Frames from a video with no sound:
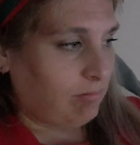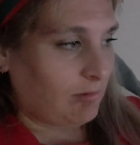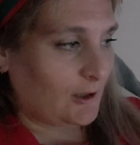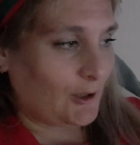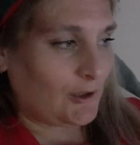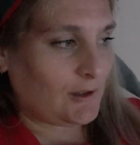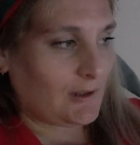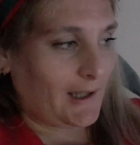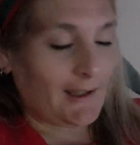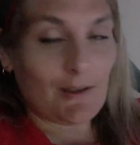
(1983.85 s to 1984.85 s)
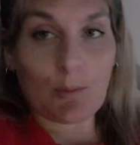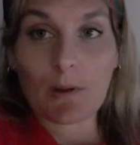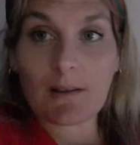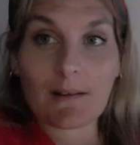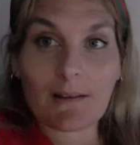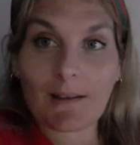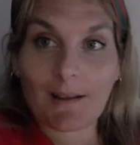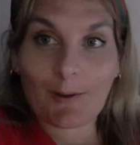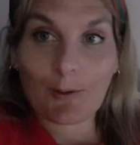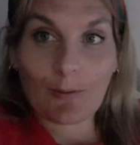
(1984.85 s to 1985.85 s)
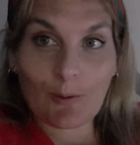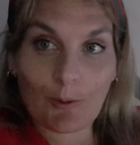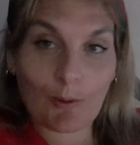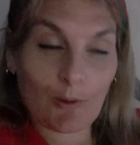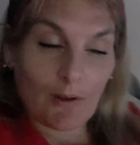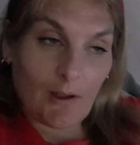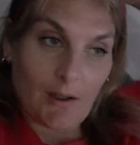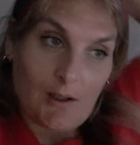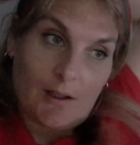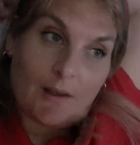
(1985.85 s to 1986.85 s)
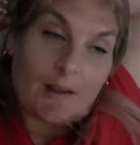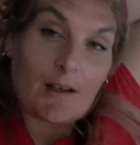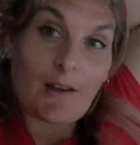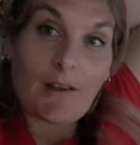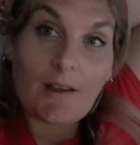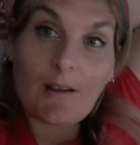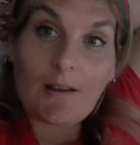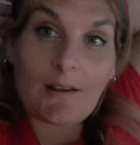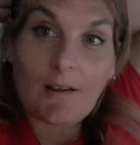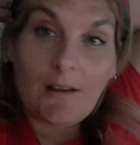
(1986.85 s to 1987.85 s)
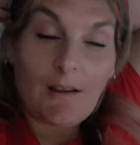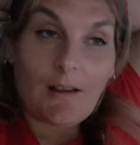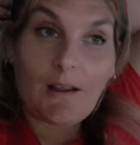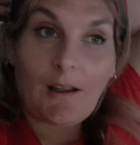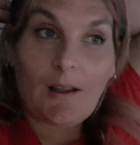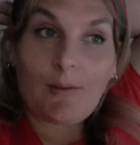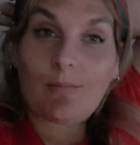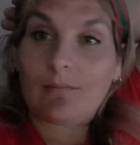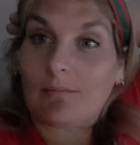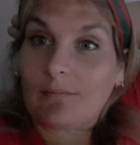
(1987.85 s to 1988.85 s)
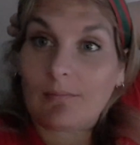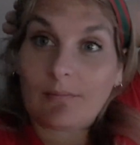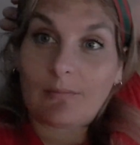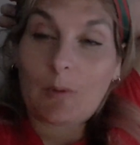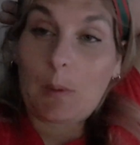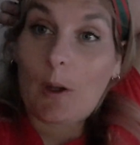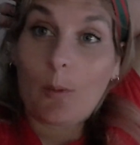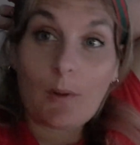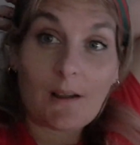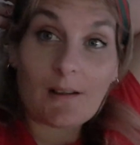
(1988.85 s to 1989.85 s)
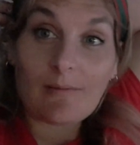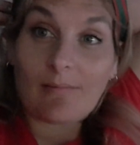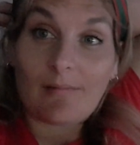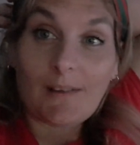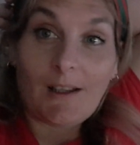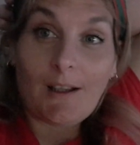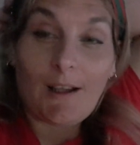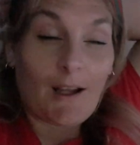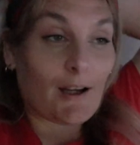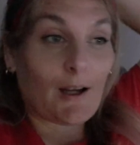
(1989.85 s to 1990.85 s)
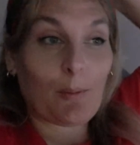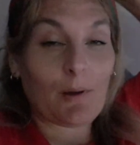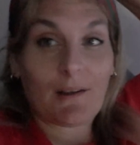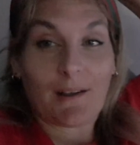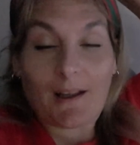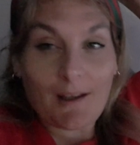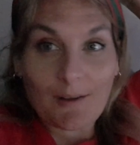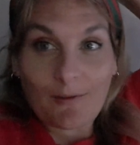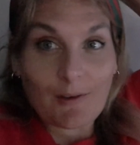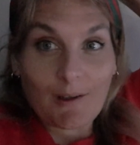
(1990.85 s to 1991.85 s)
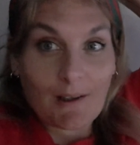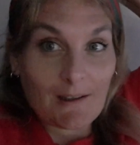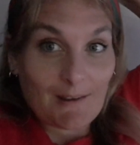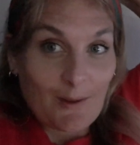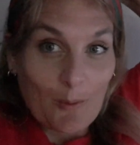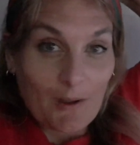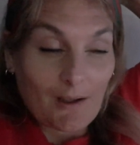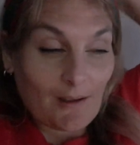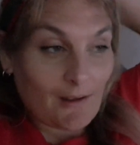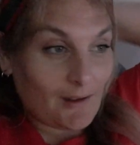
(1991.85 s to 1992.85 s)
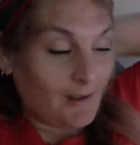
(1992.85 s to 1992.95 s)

a good 8 presents sat on the floor, and I think we'll be opening a couple a day for at least the week.